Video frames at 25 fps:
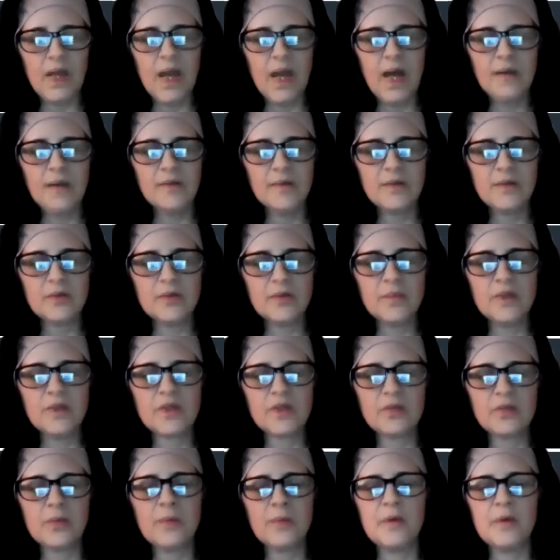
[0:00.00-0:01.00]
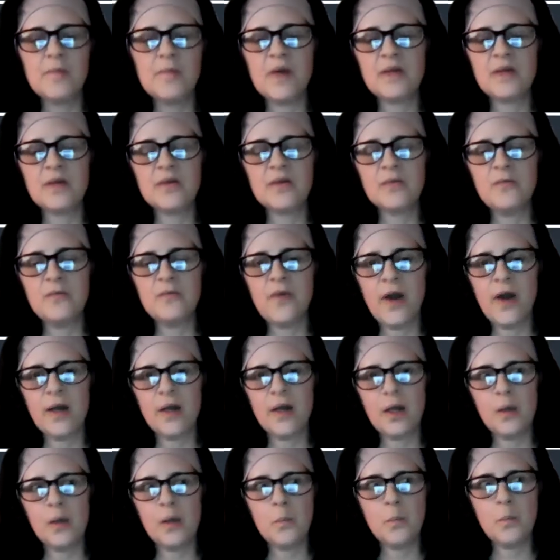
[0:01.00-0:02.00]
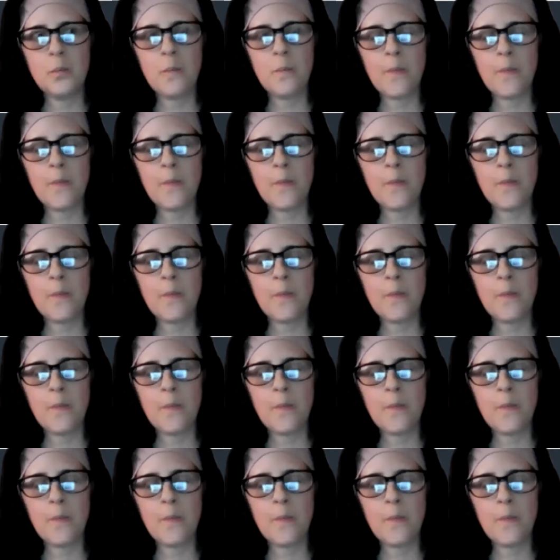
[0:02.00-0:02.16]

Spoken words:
And the treatments will be Monday through Friday.